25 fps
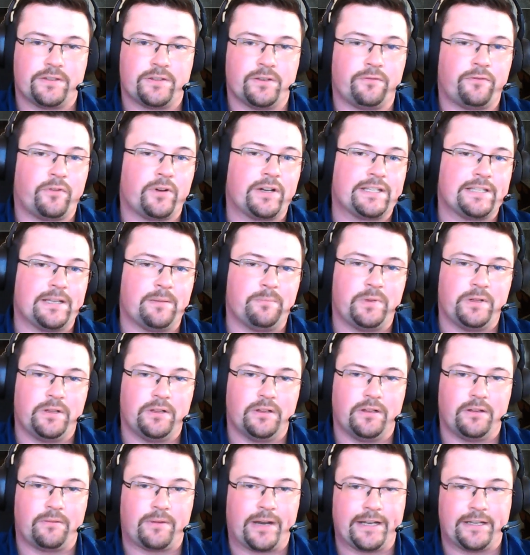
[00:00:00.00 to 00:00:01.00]
So, for
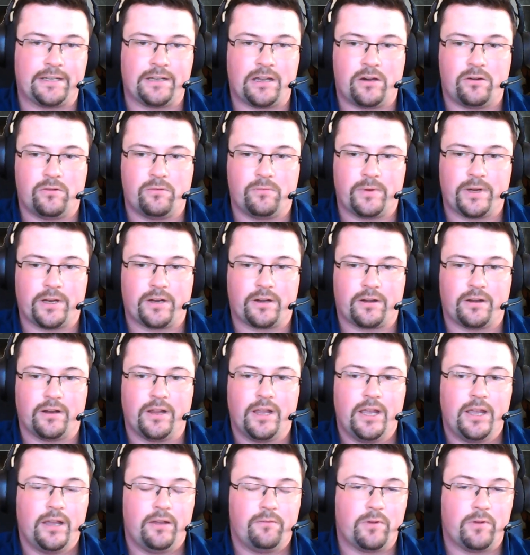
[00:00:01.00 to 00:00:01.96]
example, right now we're